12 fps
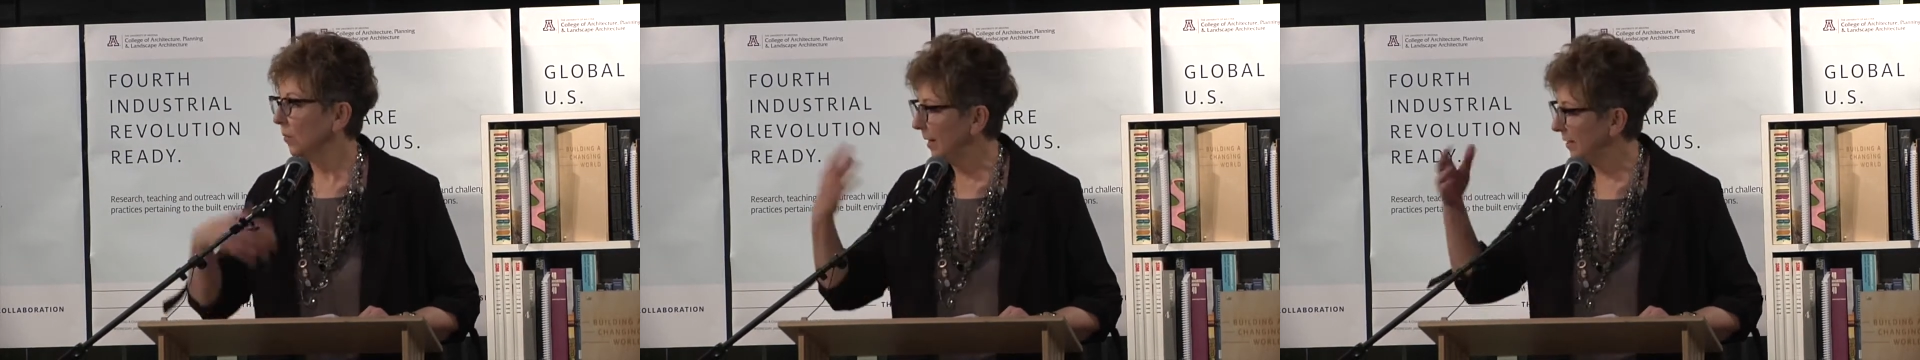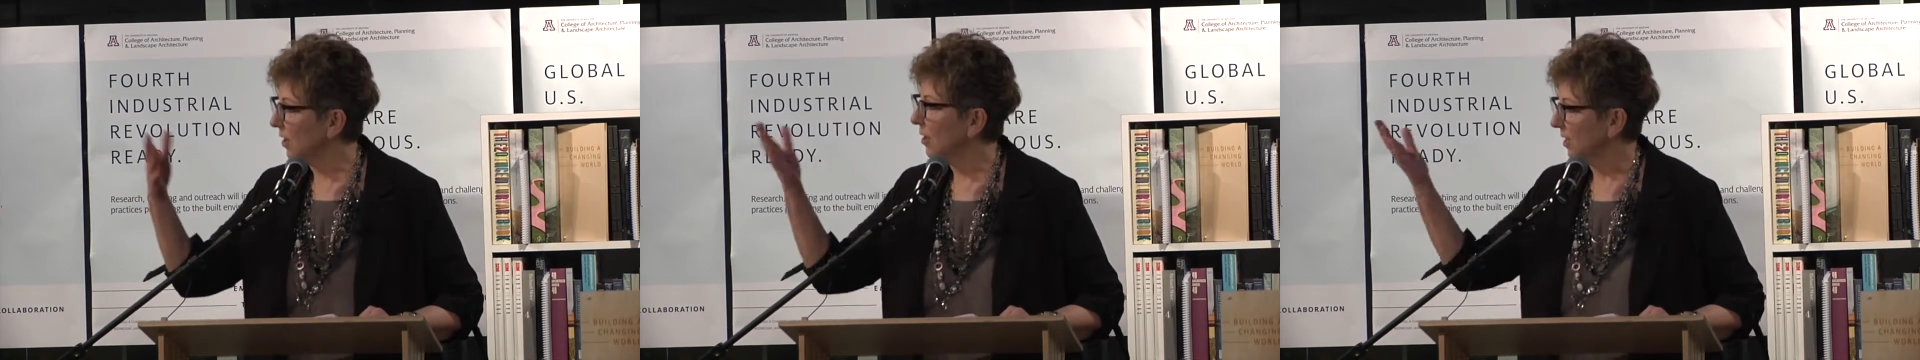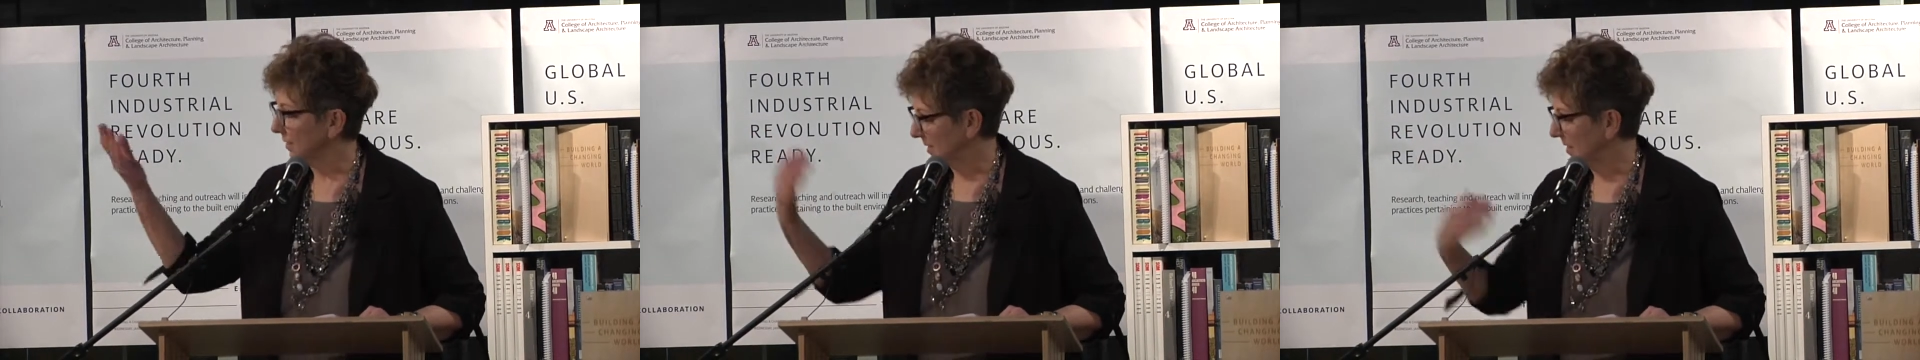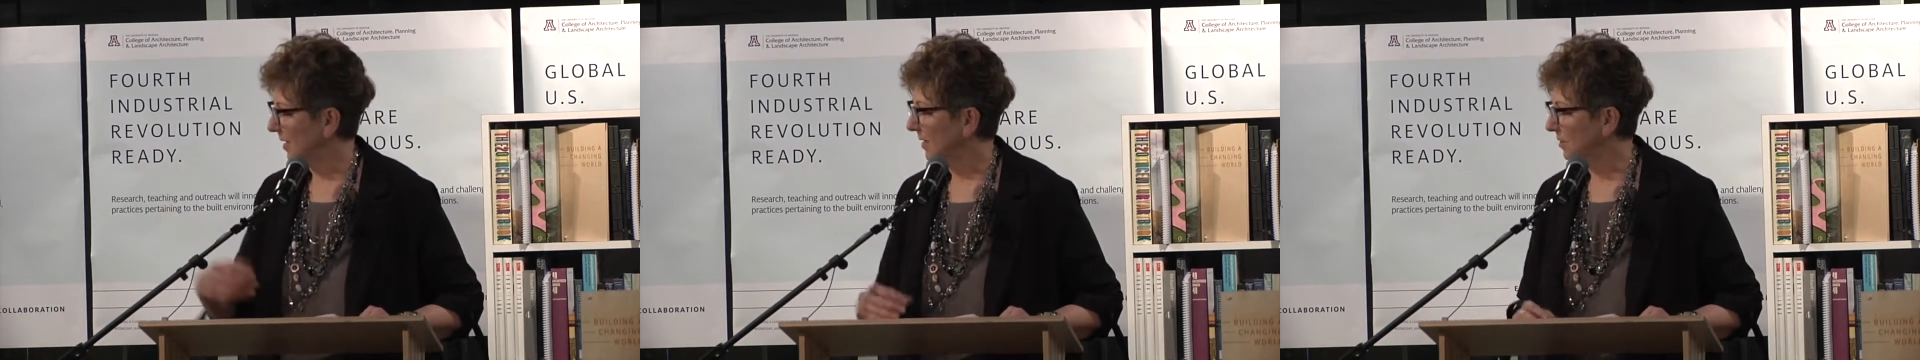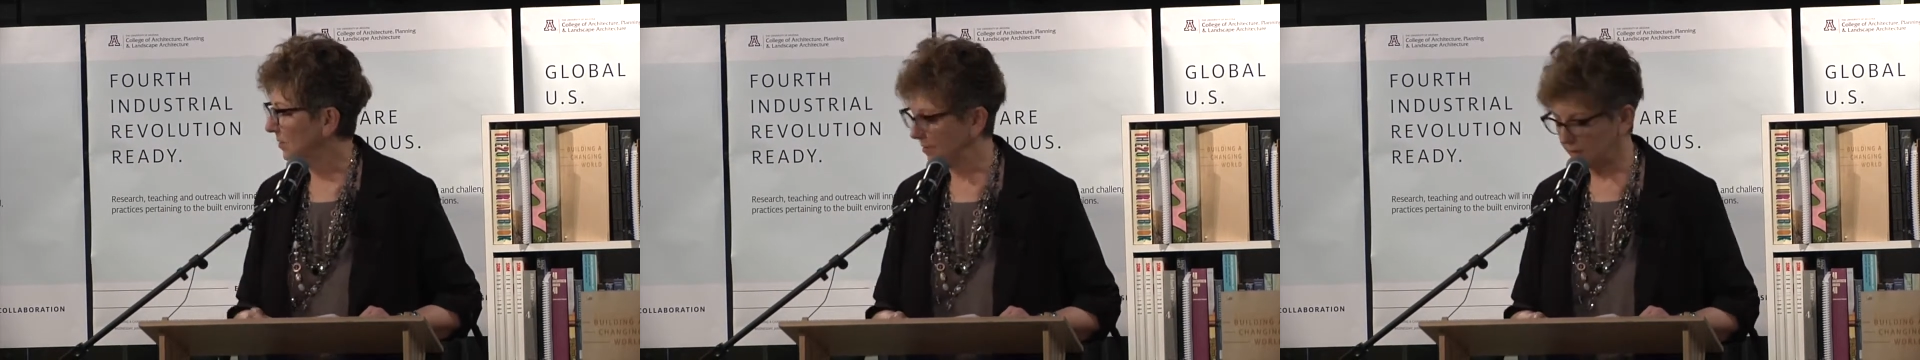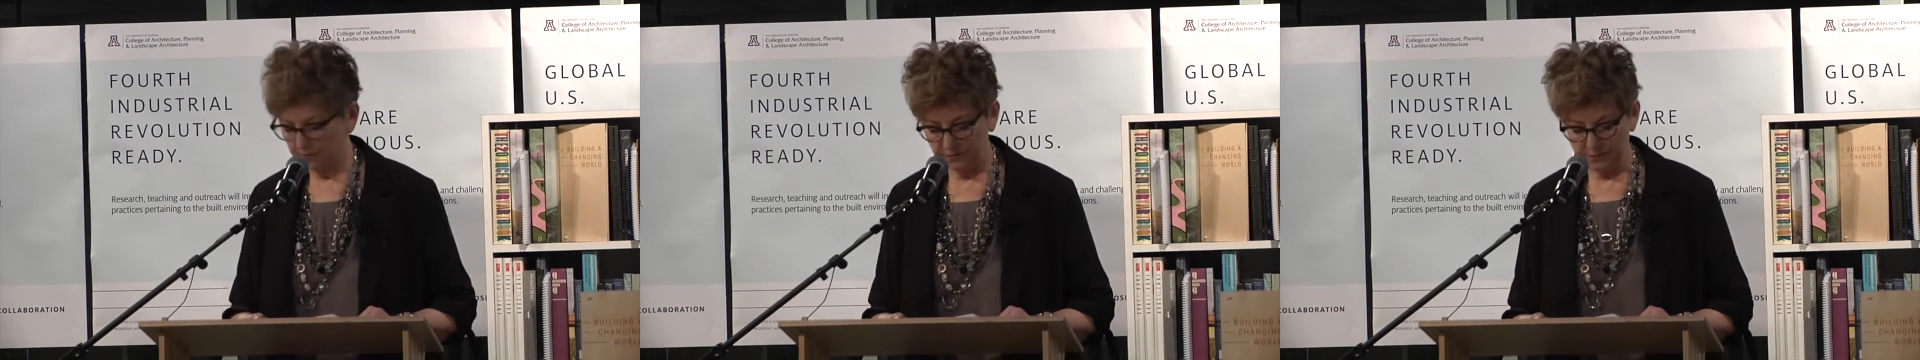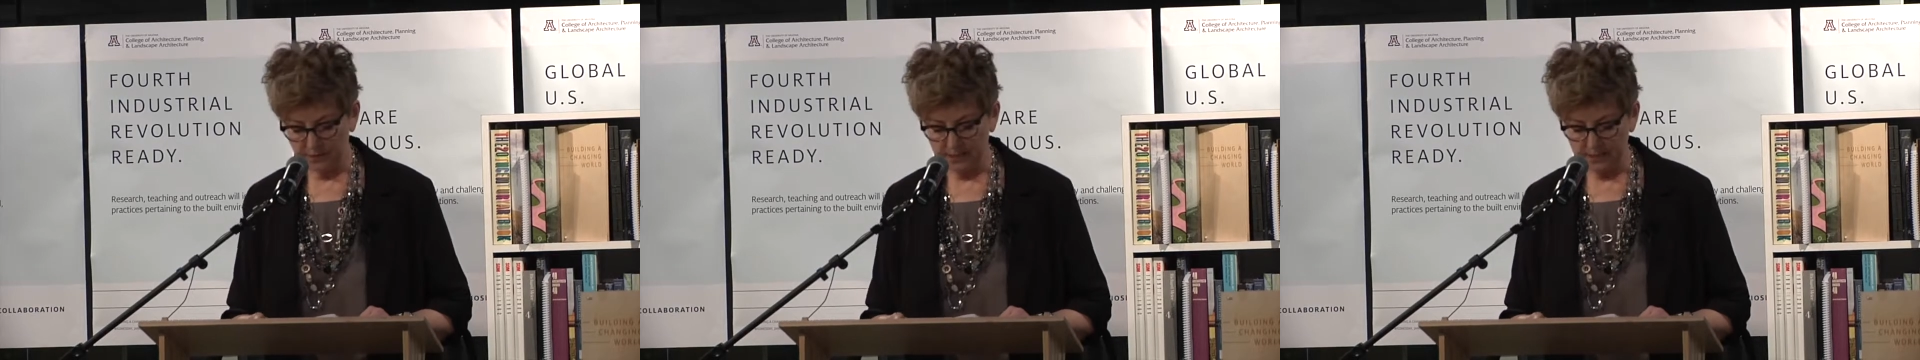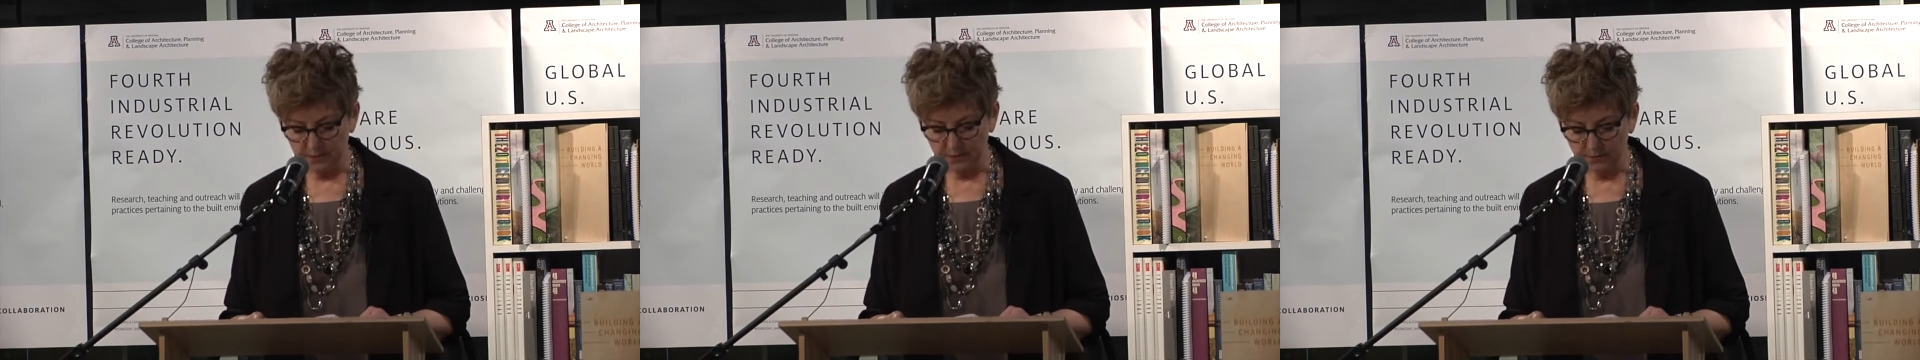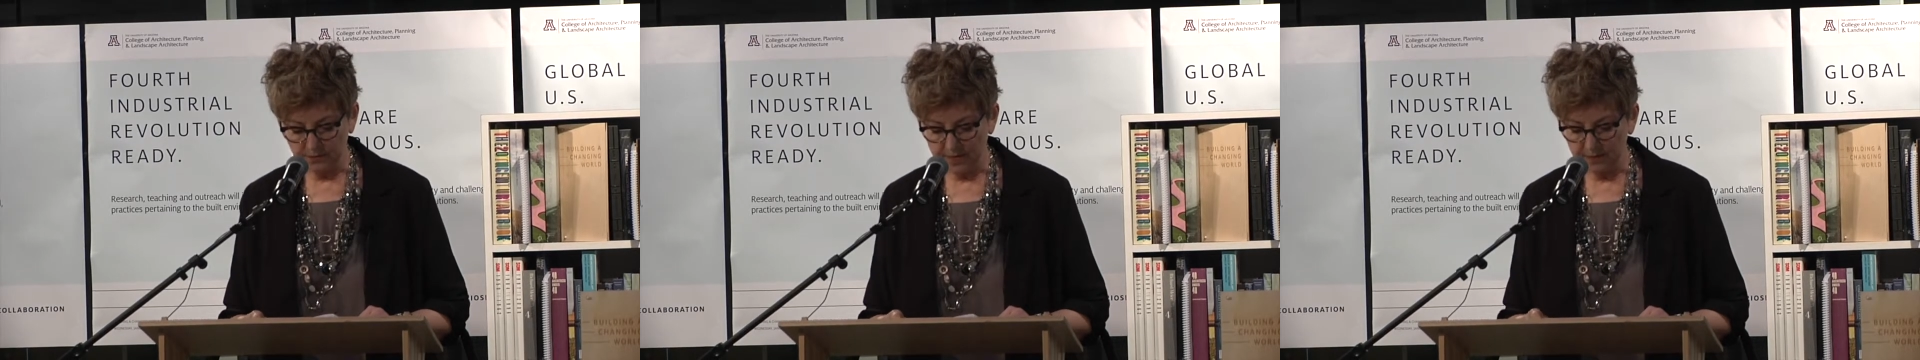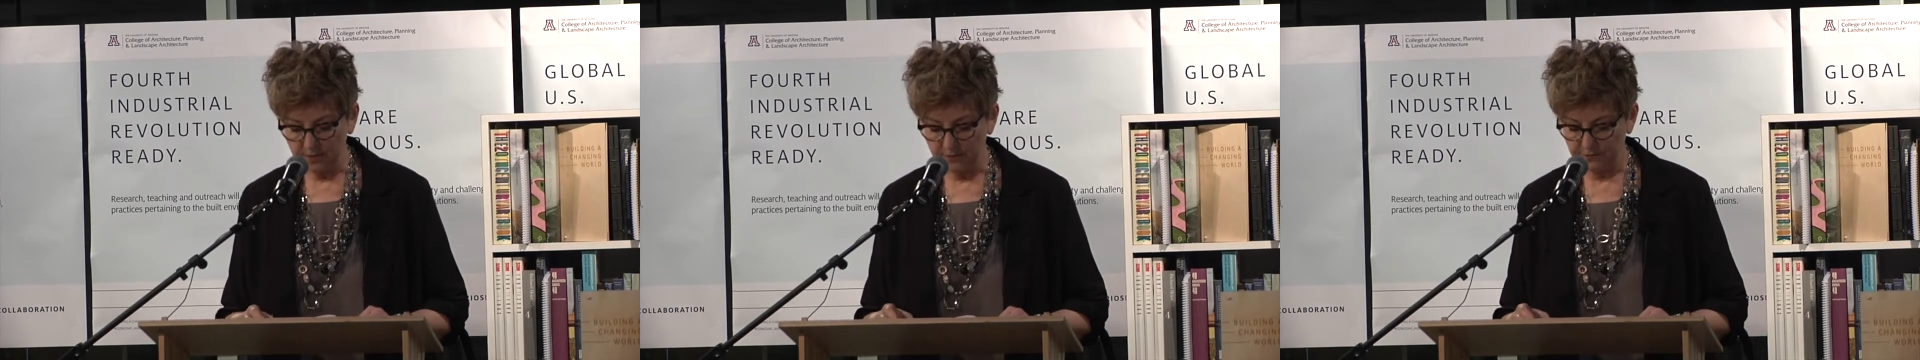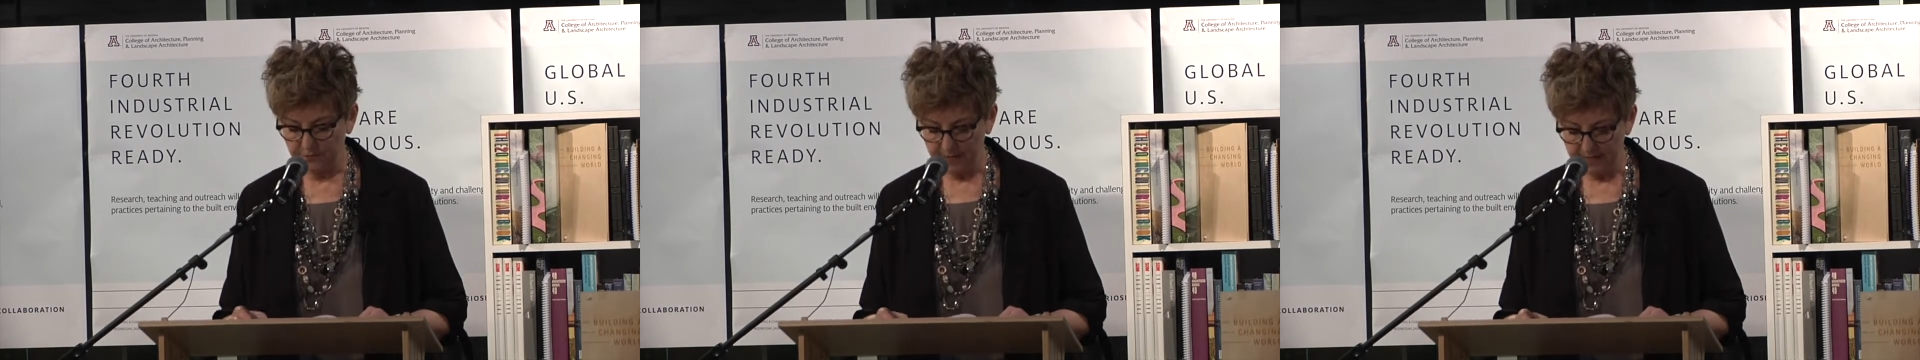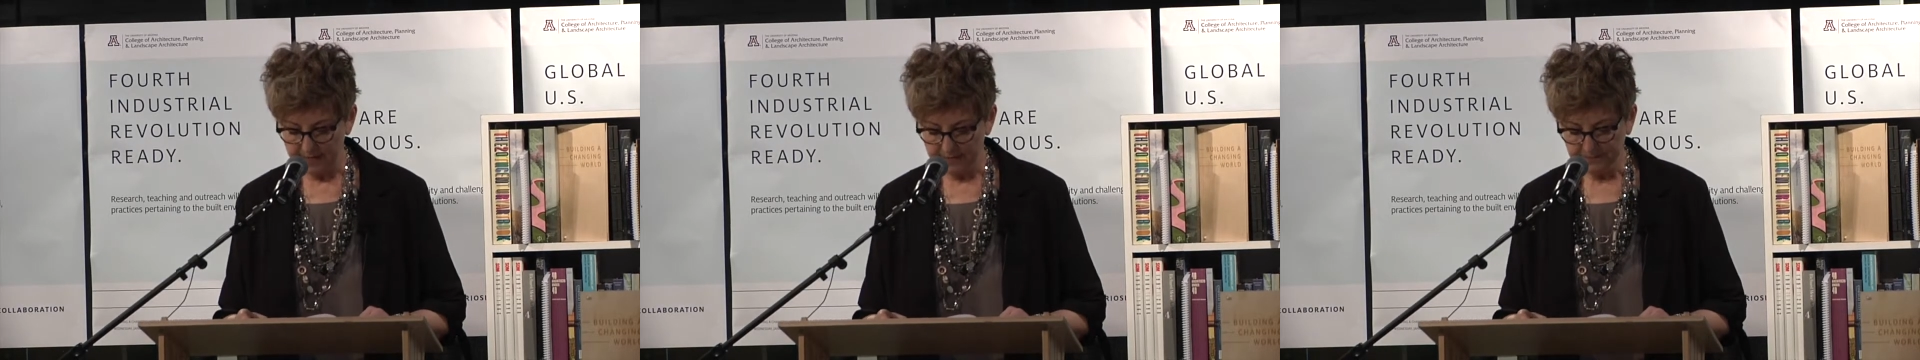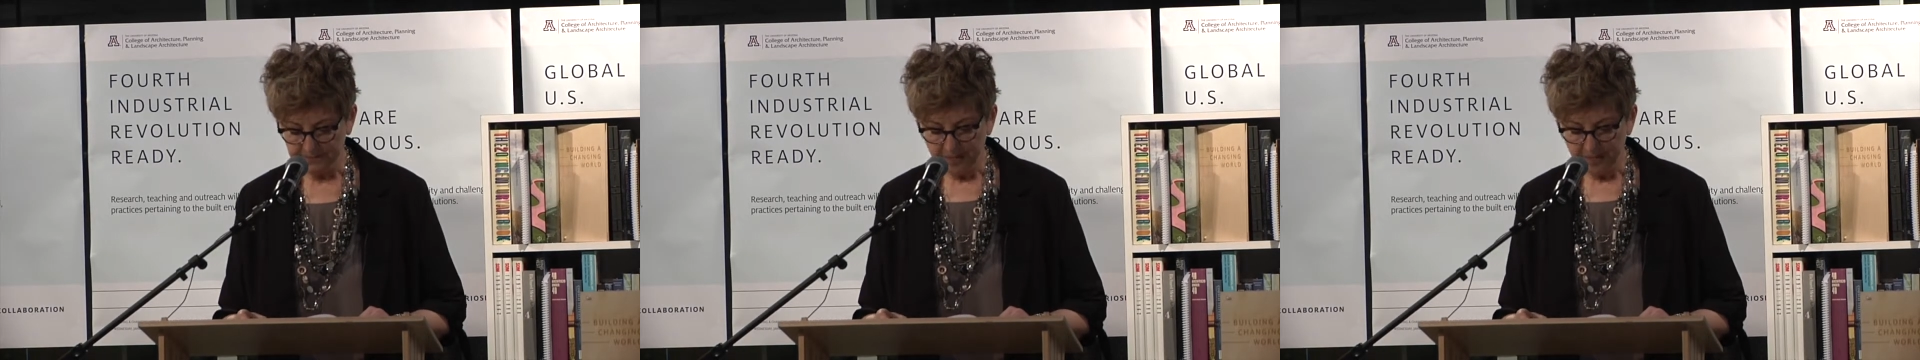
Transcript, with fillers: went on to the university. So thank you for that.